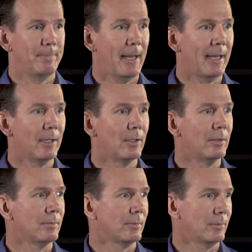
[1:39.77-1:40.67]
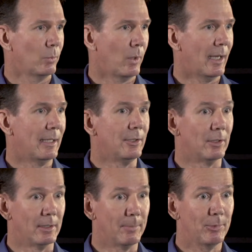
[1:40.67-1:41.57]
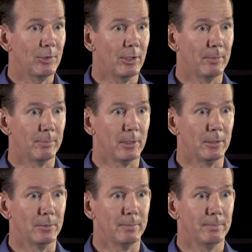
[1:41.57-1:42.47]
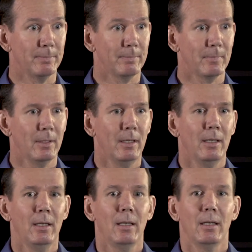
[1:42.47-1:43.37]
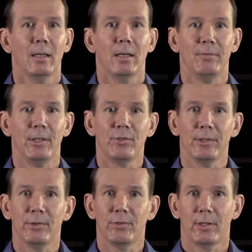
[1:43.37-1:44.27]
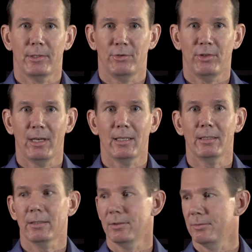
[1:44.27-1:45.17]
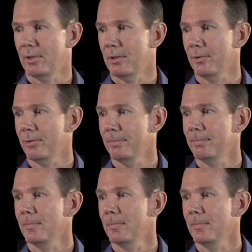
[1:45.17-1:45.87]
pale, white, your lips turn blue. Eventually, you start to shake, convulse,